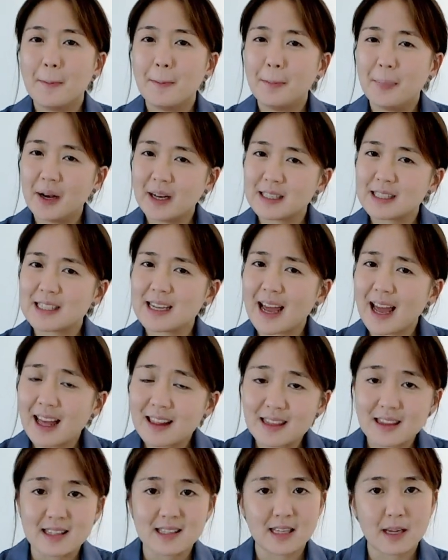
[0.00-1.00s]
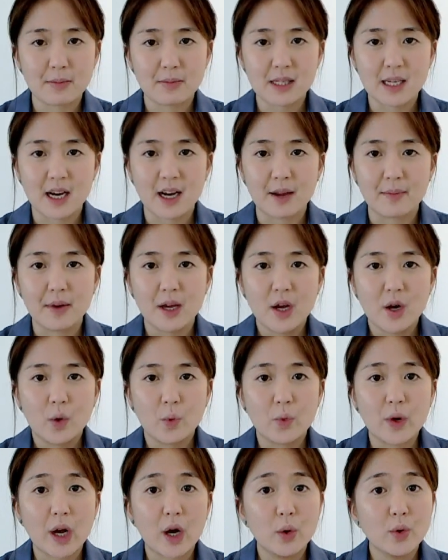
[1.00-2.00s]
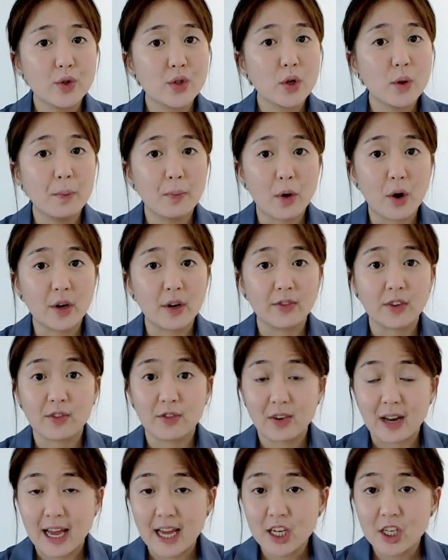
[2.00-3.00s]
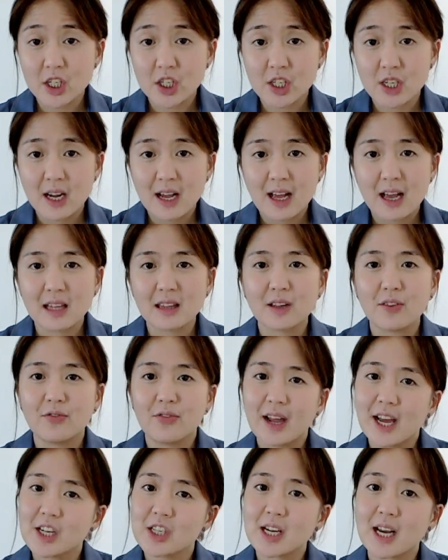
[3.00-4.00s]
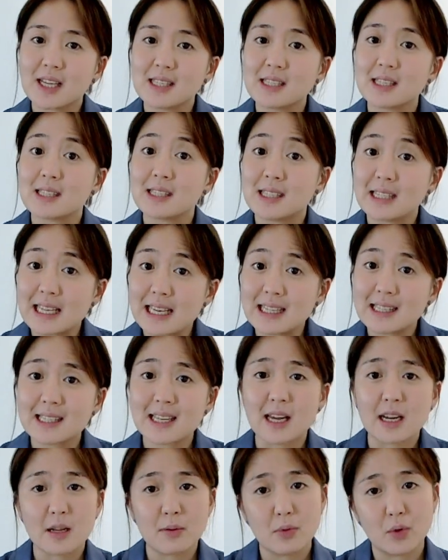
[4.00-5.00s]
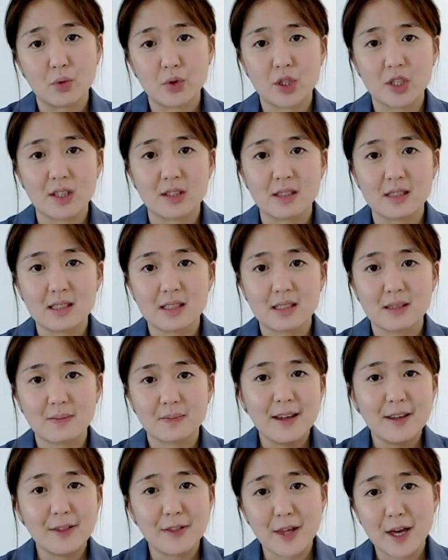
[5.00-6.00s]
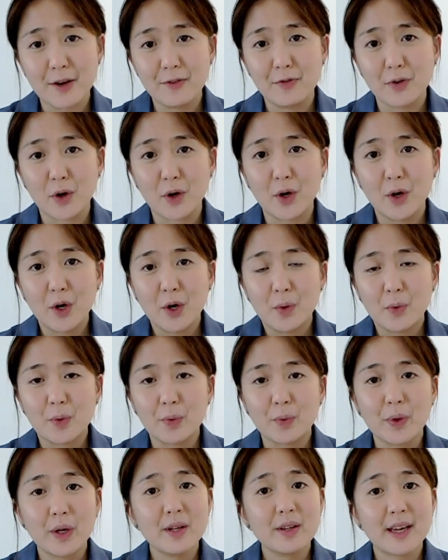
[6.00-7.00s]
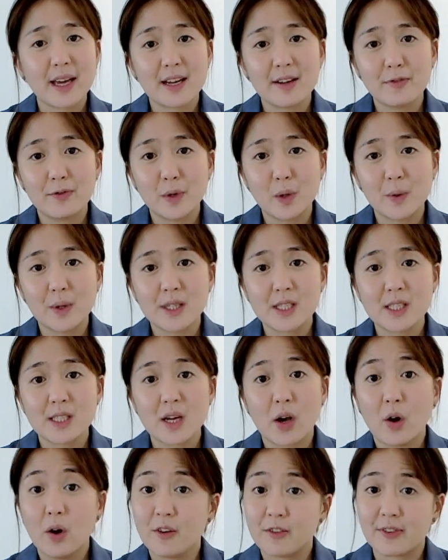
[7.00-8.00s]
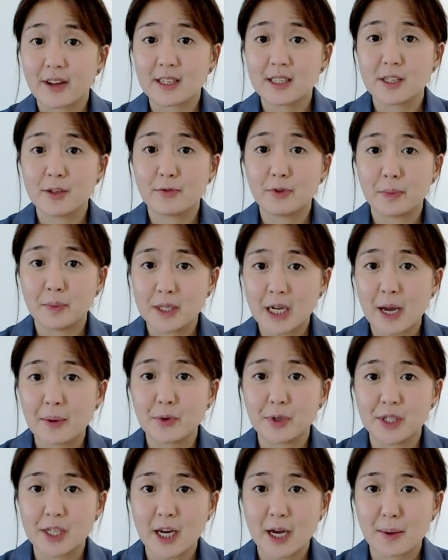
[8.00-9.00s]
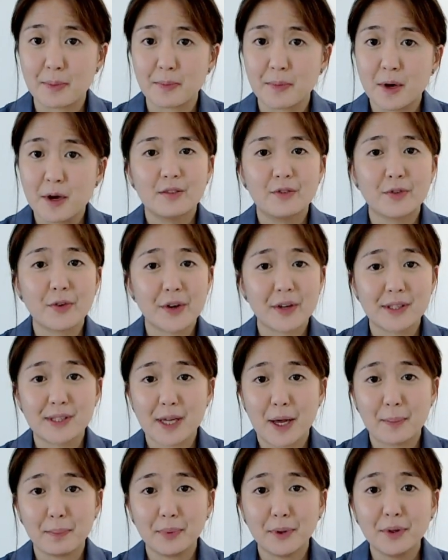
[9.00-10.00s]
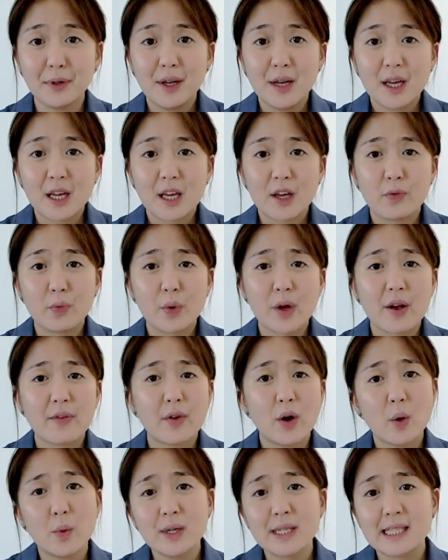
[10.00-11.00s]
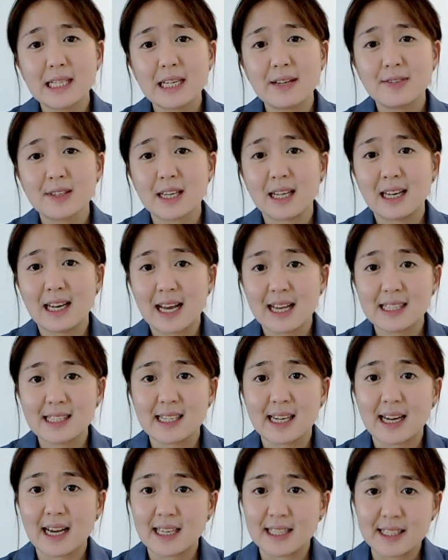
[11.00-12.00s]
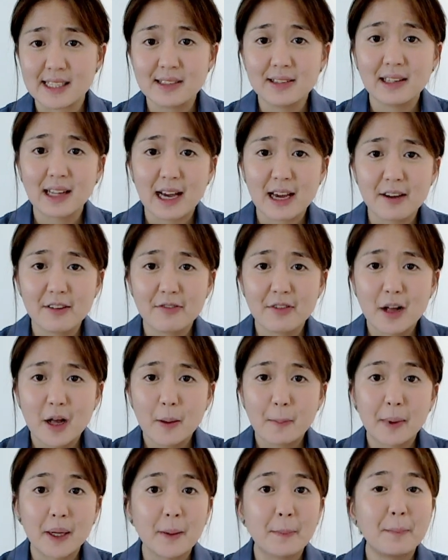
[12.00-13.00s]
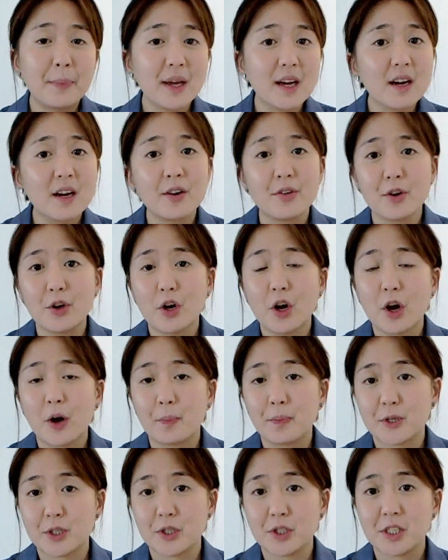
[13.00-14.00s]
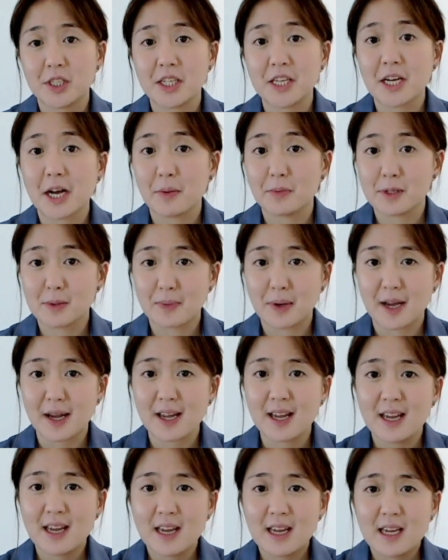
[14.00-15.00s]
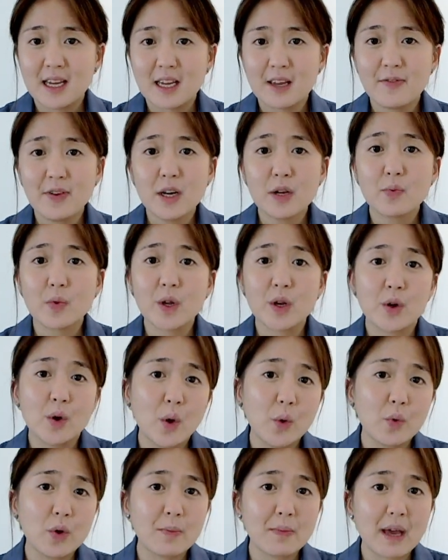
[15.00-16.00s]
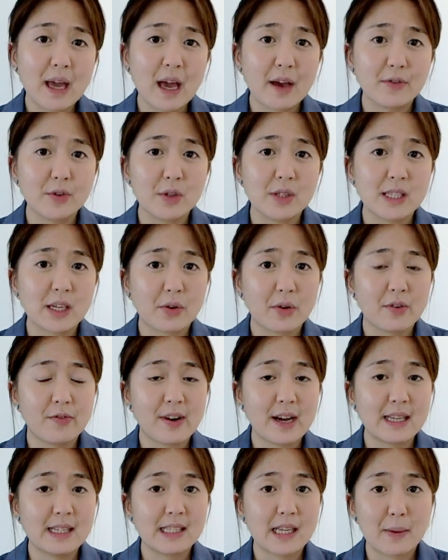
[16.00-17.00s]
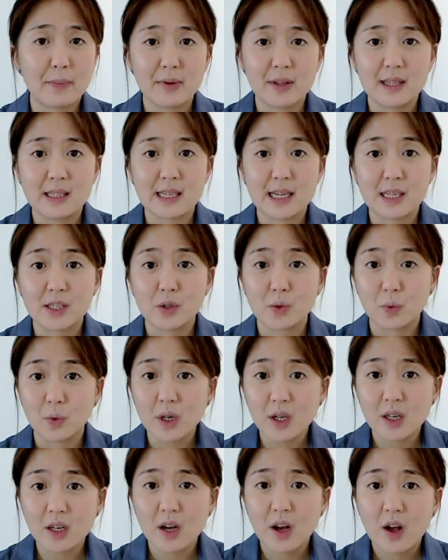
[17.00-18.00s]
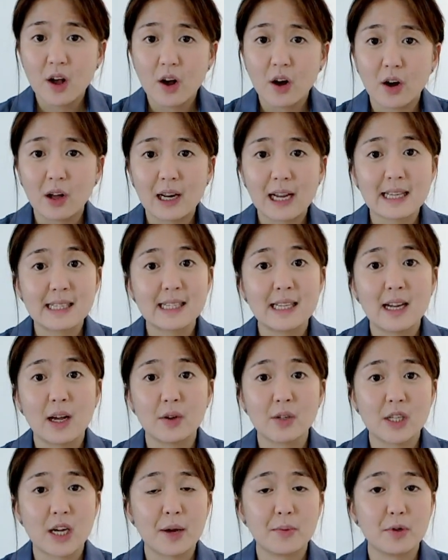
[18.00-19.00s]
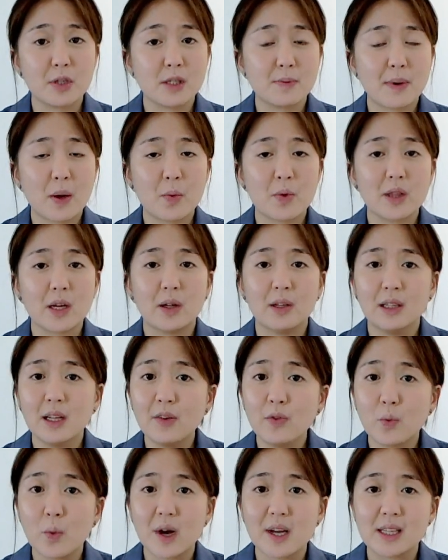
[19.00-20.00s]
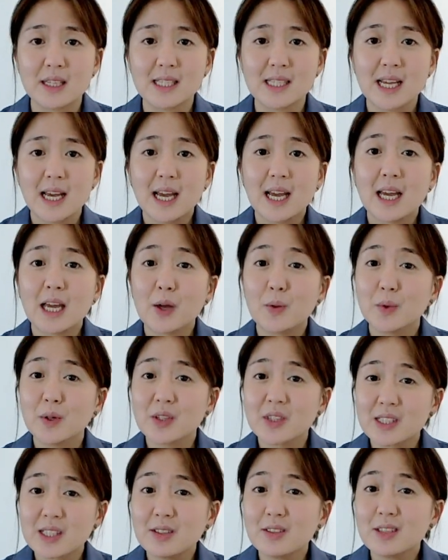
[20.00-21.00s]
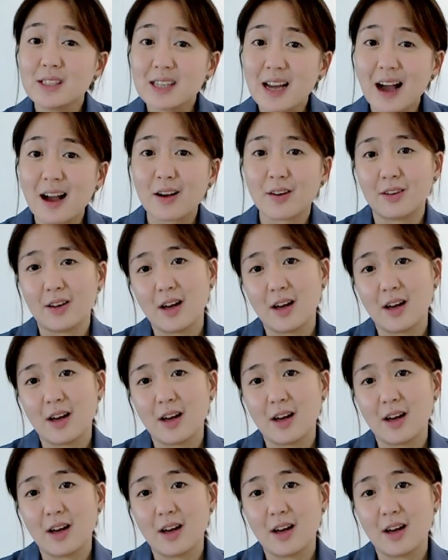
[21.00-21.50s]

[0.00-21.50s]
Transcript: But at the same time, we are also born of the flesh, and the flesh has its needs and emotions. Therefore, we will get influenced or affected from time to time. For example, if we have always lived a less than ideal life, but a big career opportunity comes by, even if we know we may have to sacrifice Sabbath day to work, or lessen our time to spend with our loved ones, it will still tug on